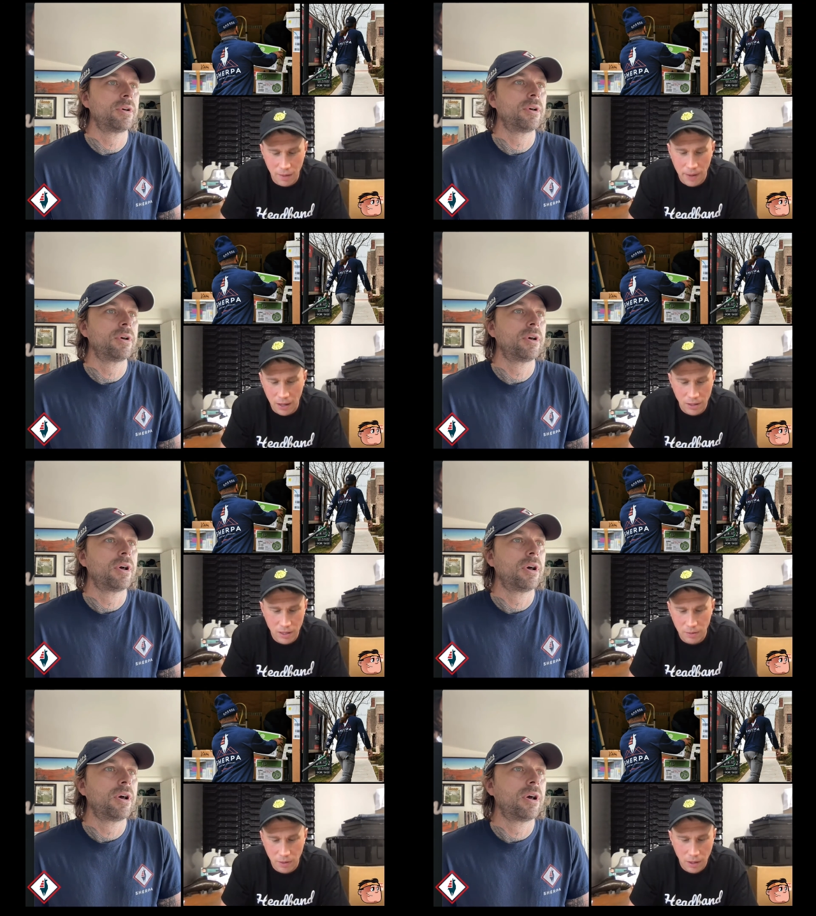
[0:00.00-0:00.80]
Speaker 1: a
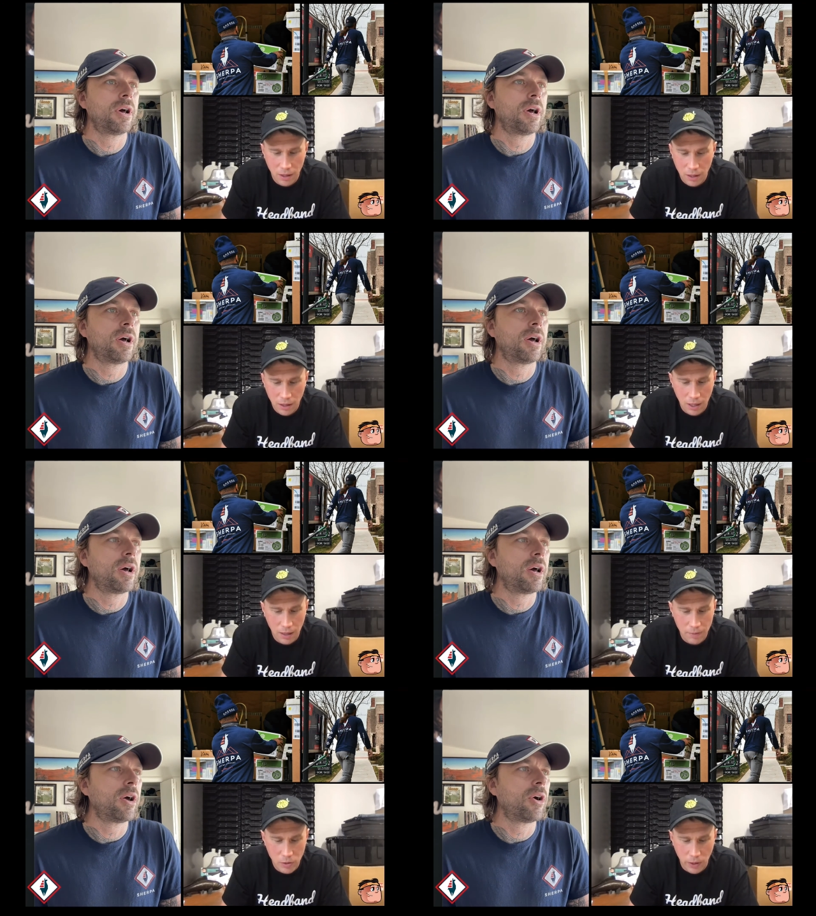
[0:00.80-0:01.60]
balance uh,
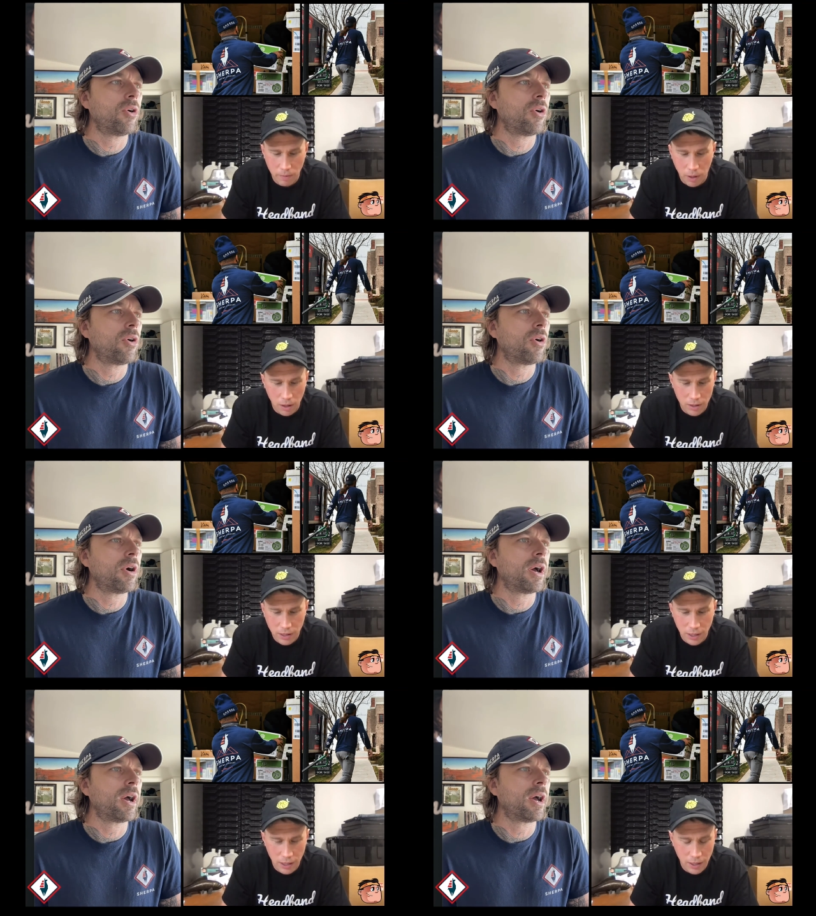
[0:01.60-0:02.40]
between
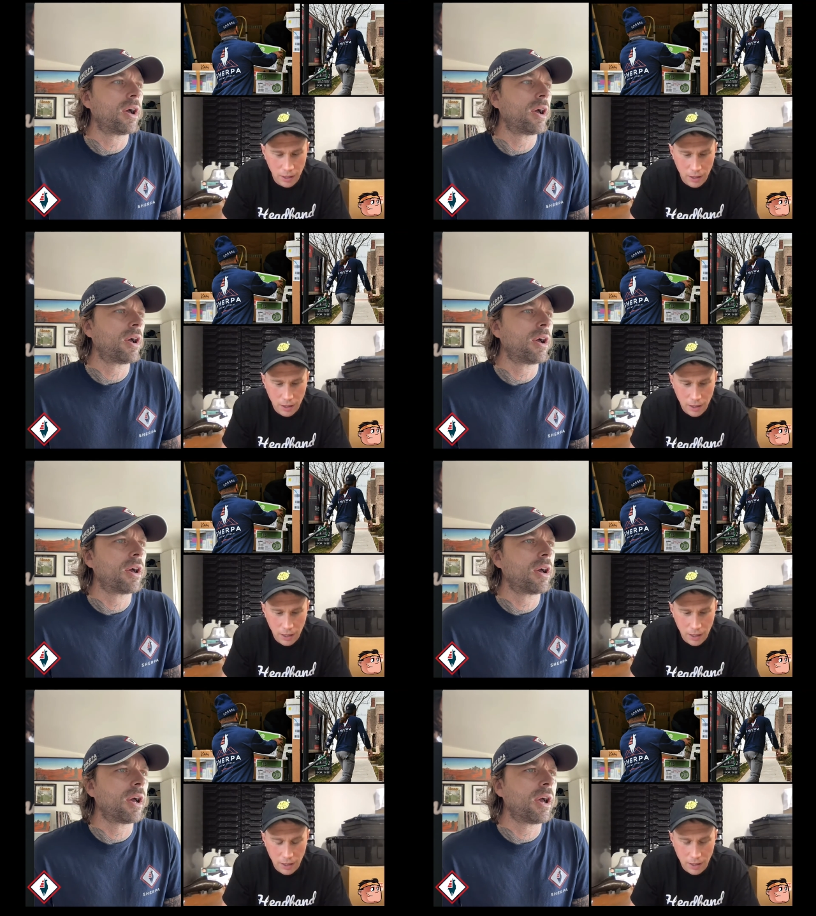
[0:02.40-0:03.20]
policy
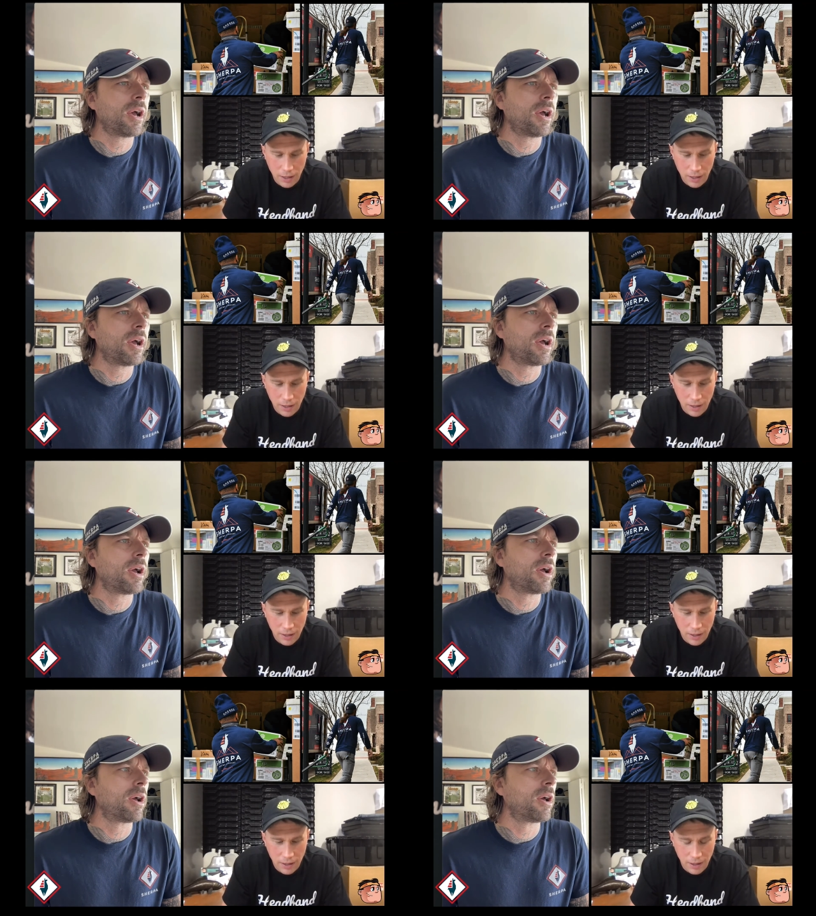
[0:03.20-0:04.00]
Speaker 2: and
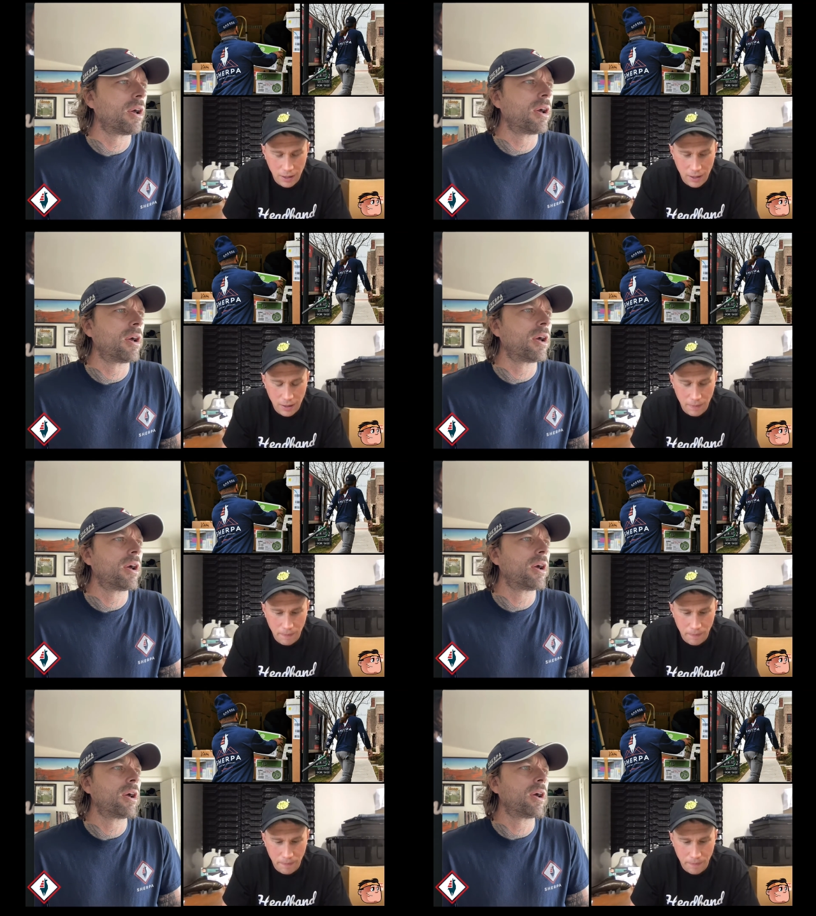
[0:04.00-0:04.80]
um,
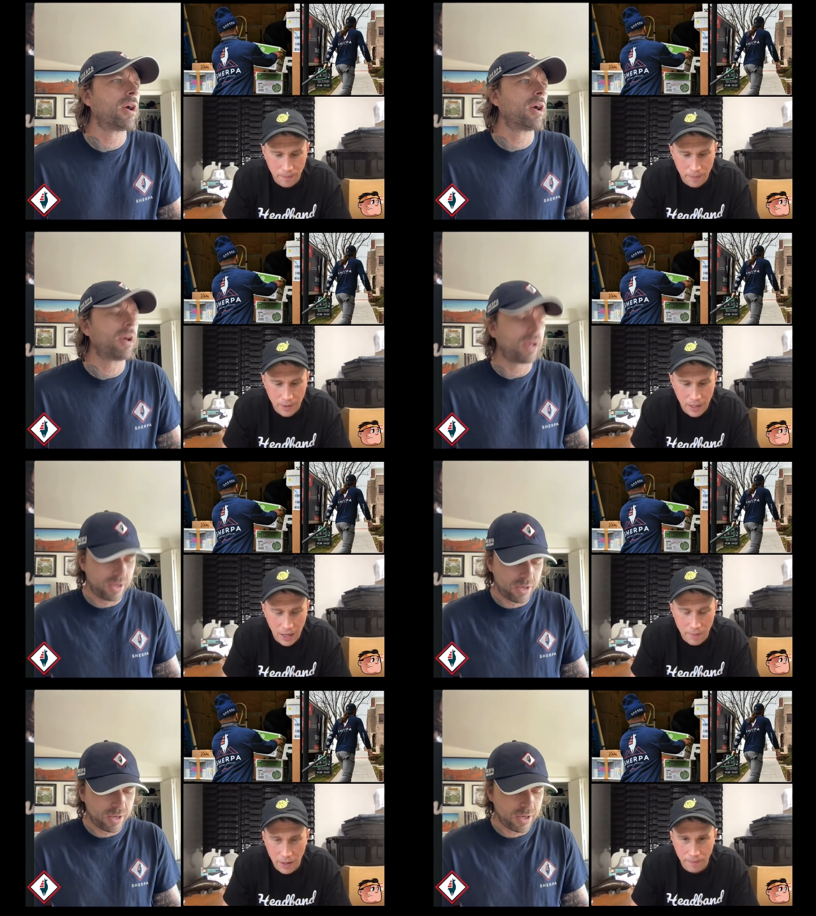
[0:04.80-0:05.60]
yeah,
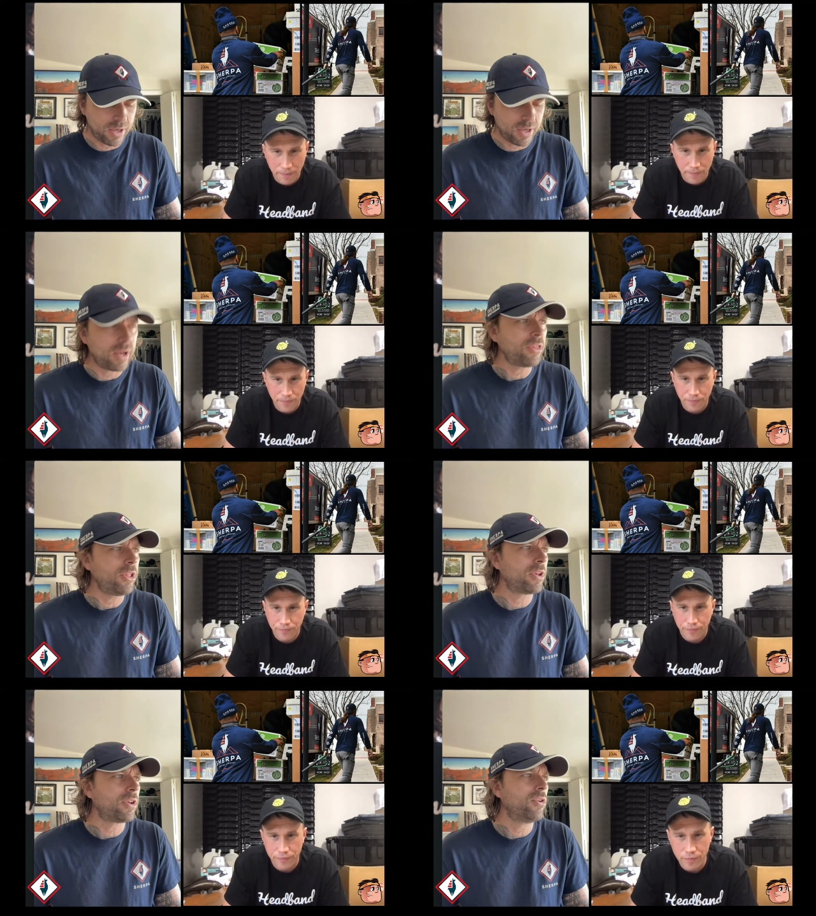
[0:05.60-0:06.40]
man. And I,
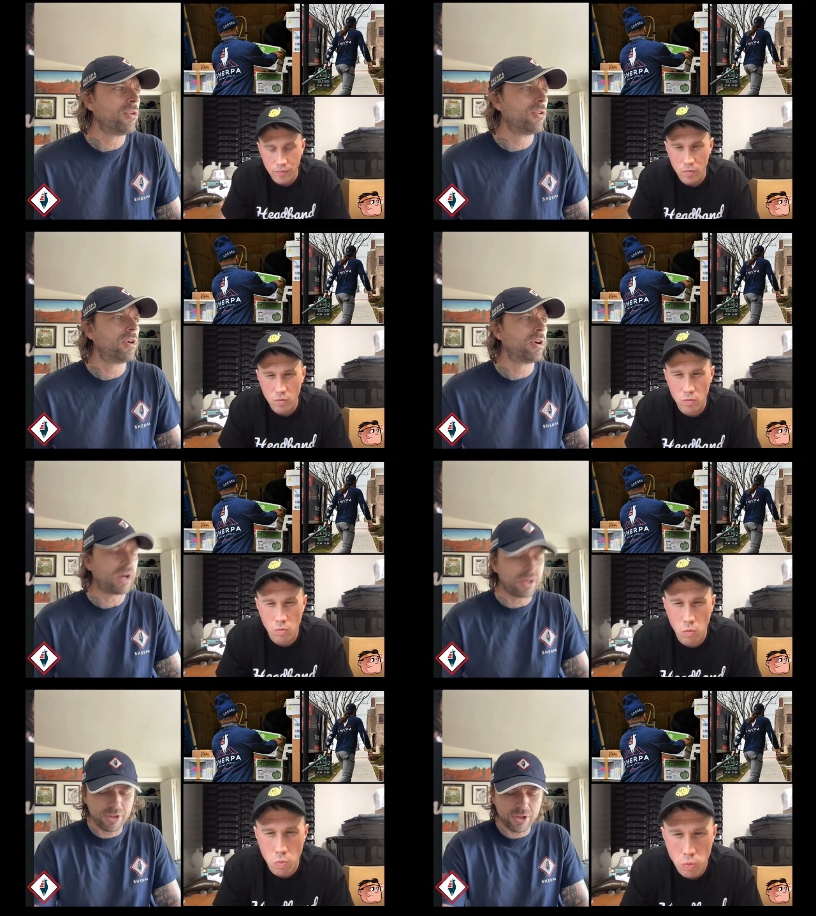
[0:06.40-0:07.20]
I think
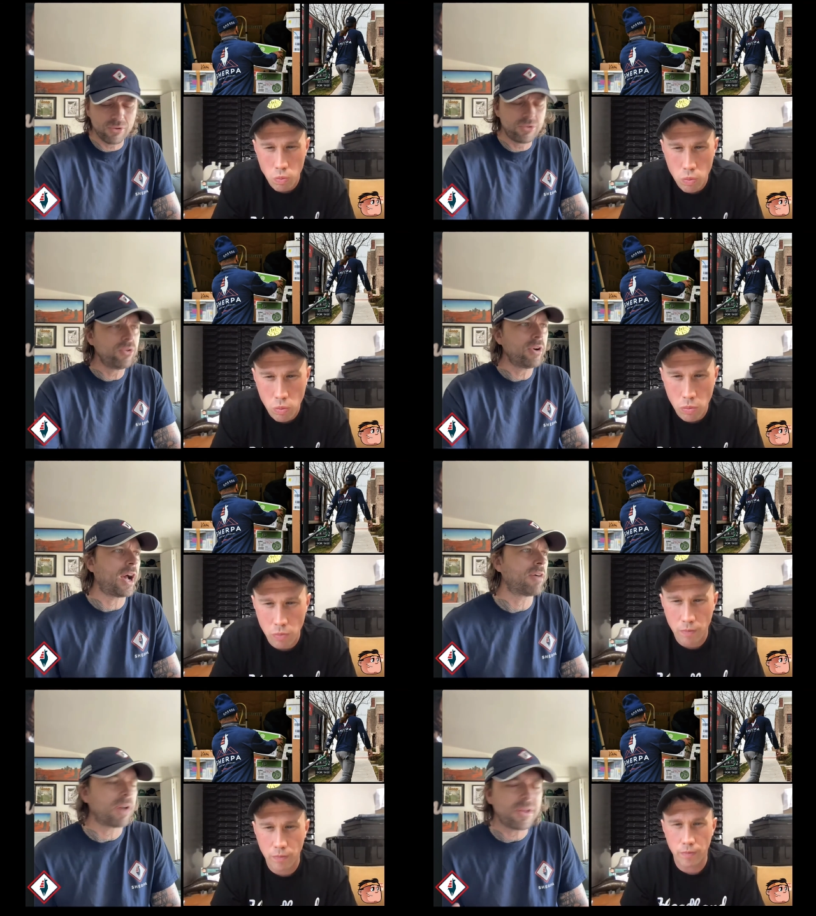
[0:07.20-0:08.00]
you do have,
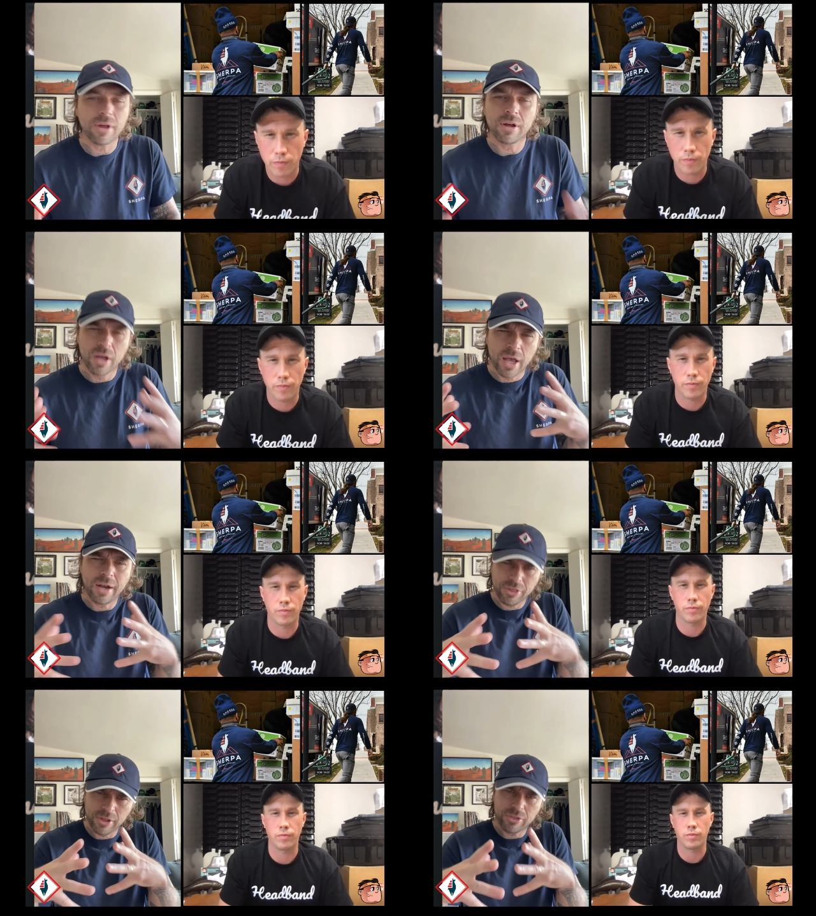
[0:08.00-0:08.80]
and I think there is a